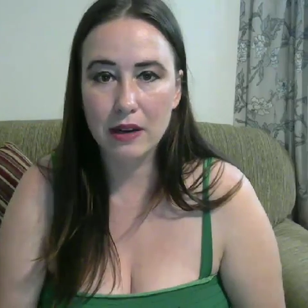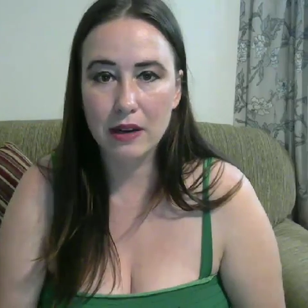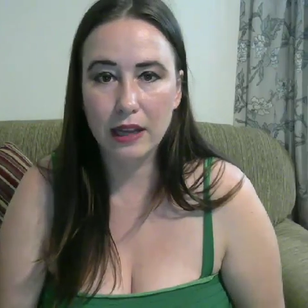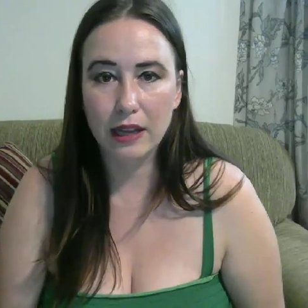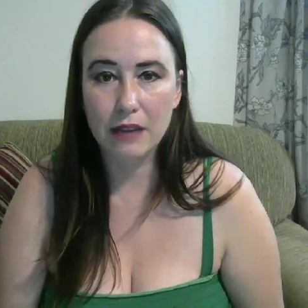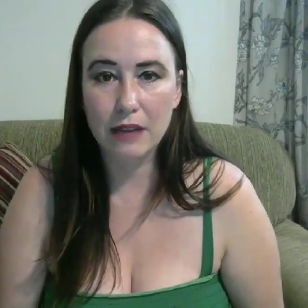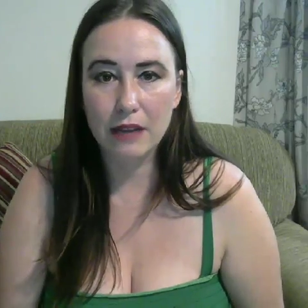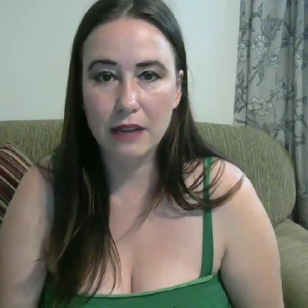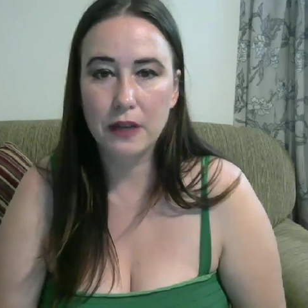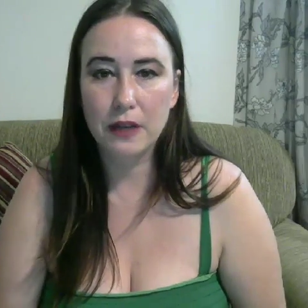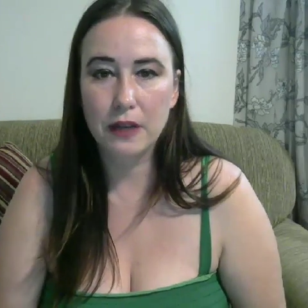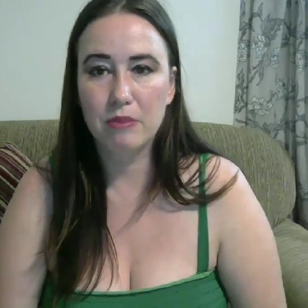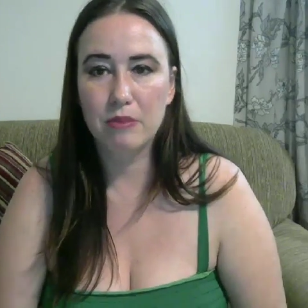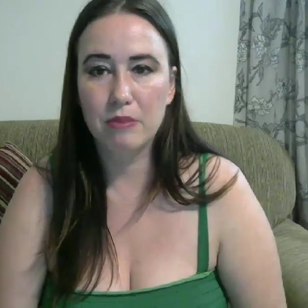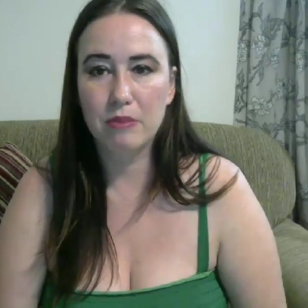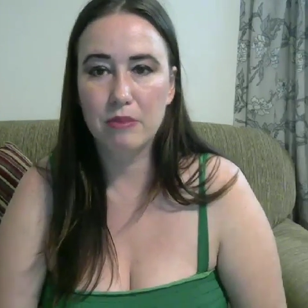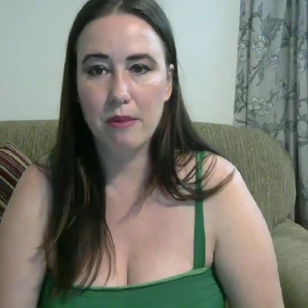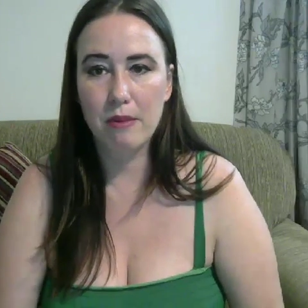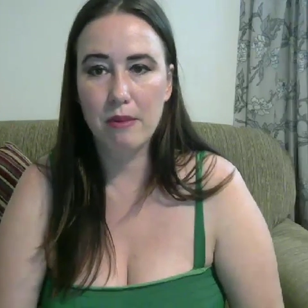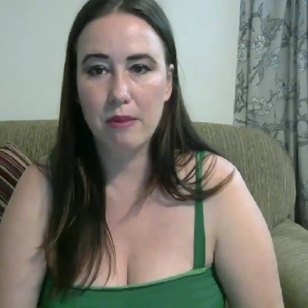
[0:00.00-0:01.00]
Like, I figured
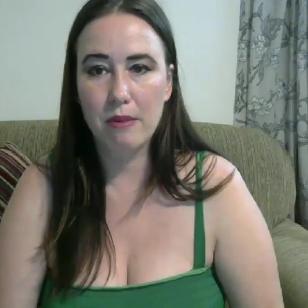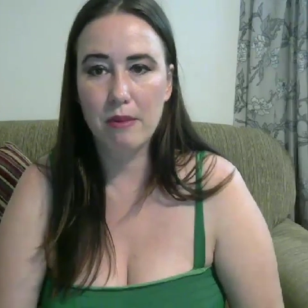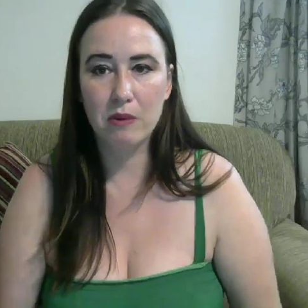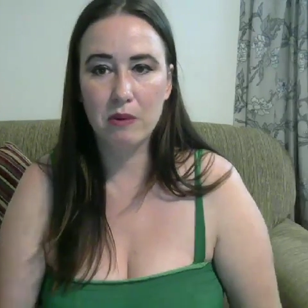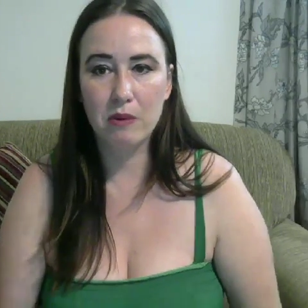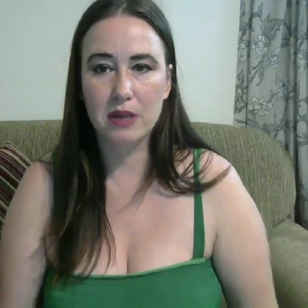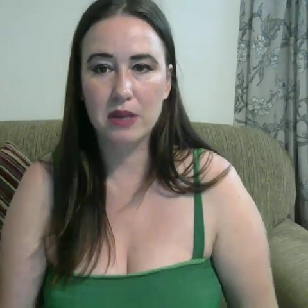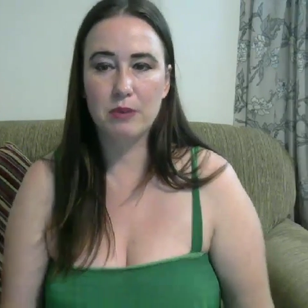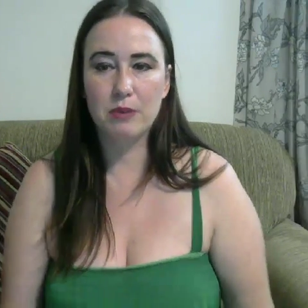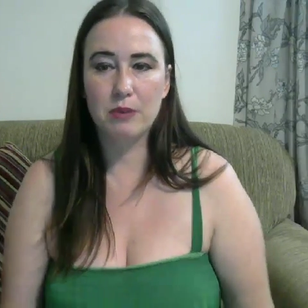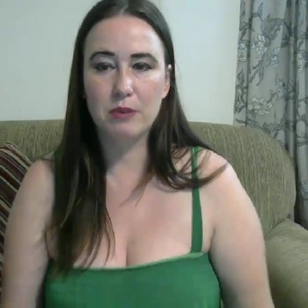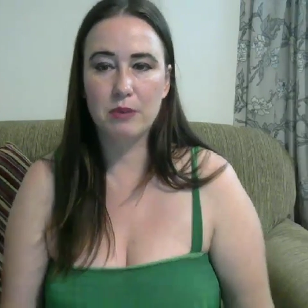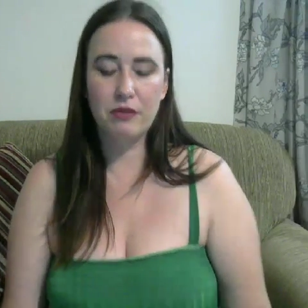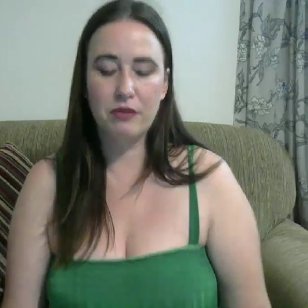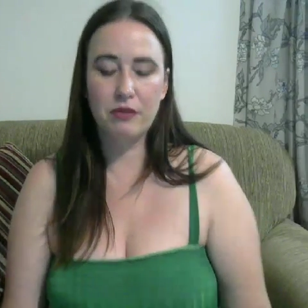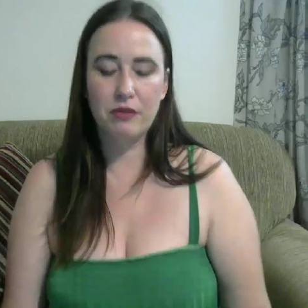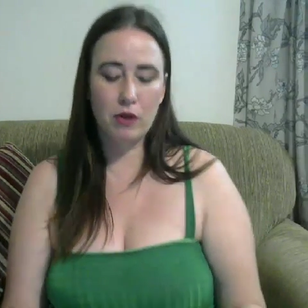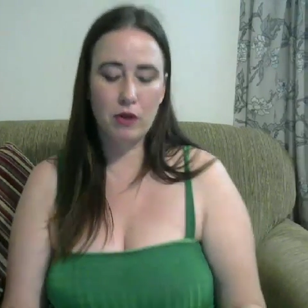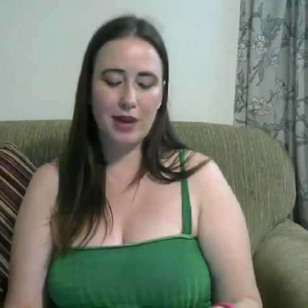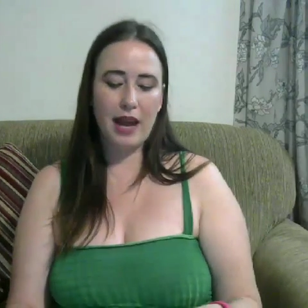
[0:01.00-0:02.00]
it probably works
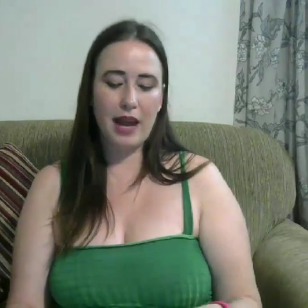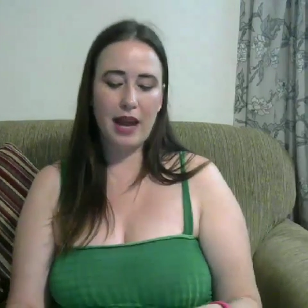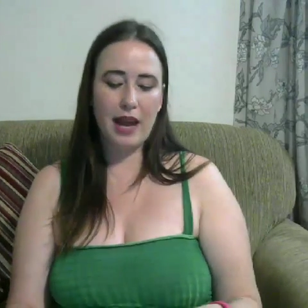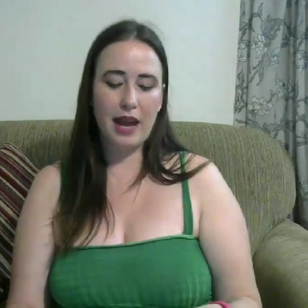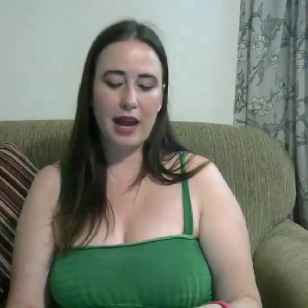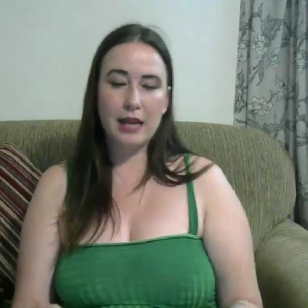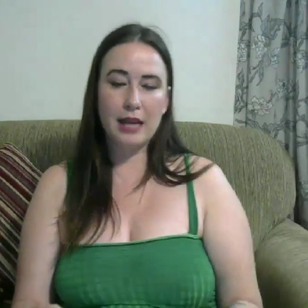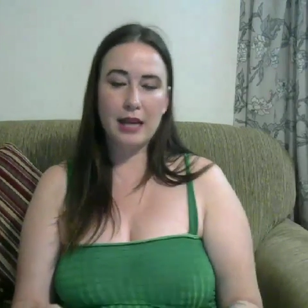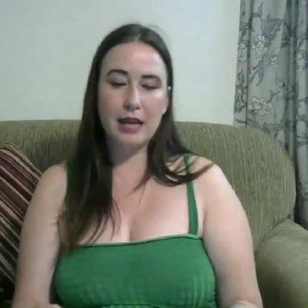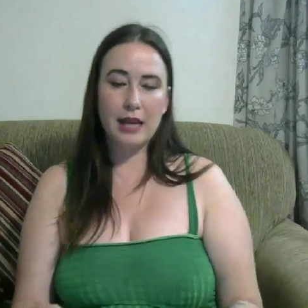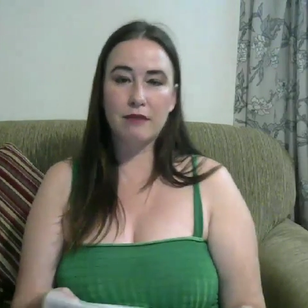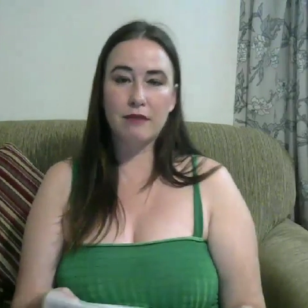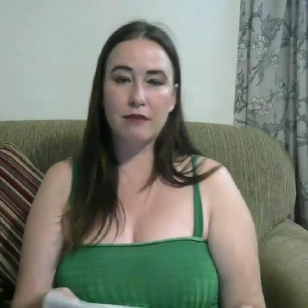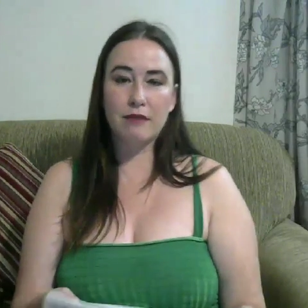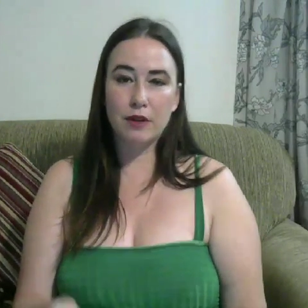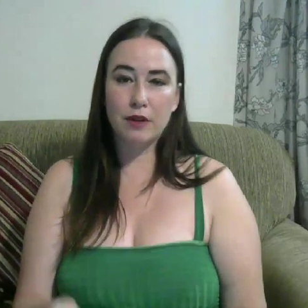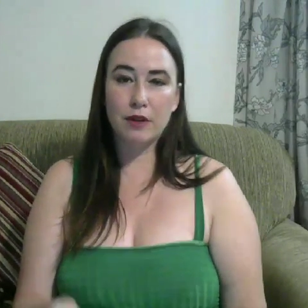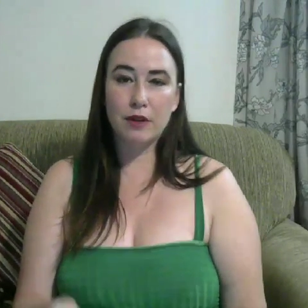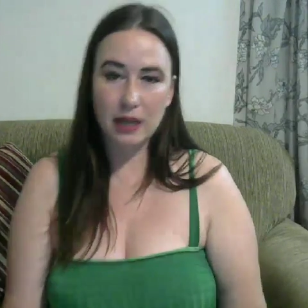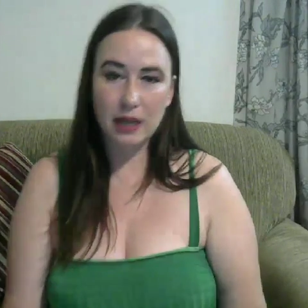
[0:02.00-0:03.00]
before, but I had never
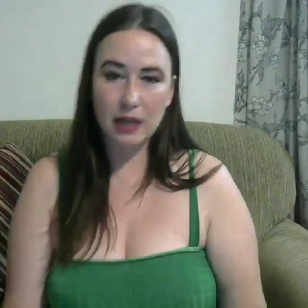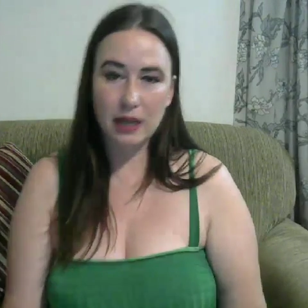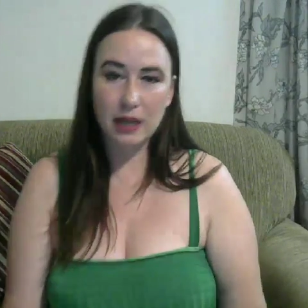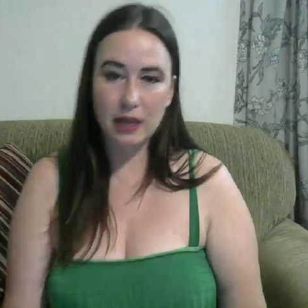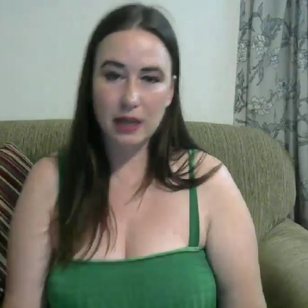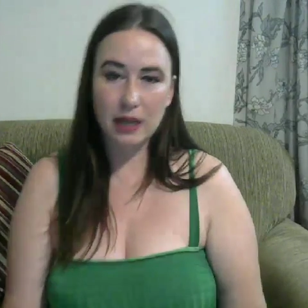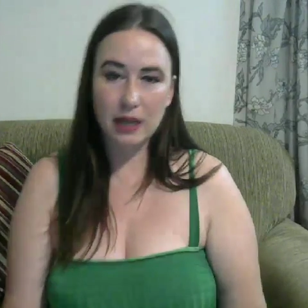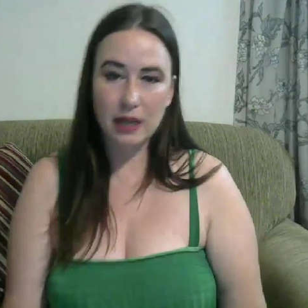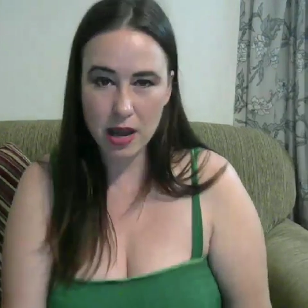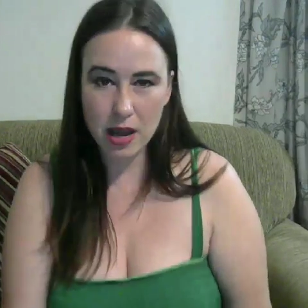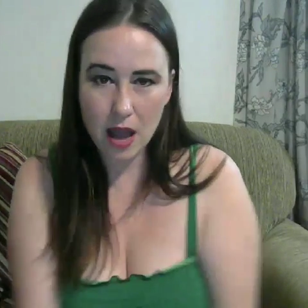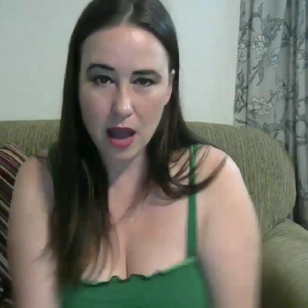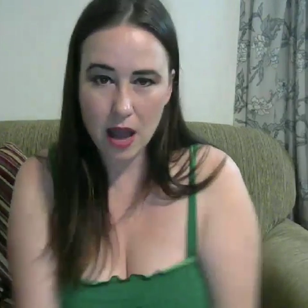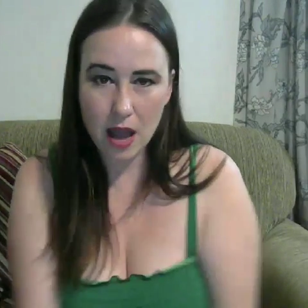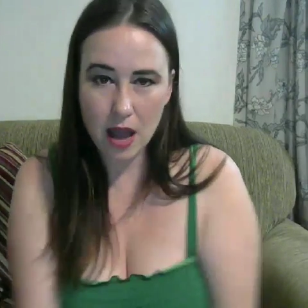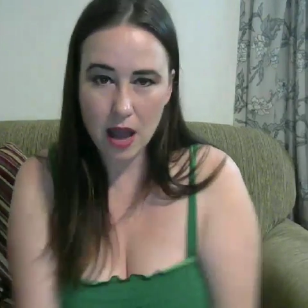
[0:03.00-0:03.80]
made any money.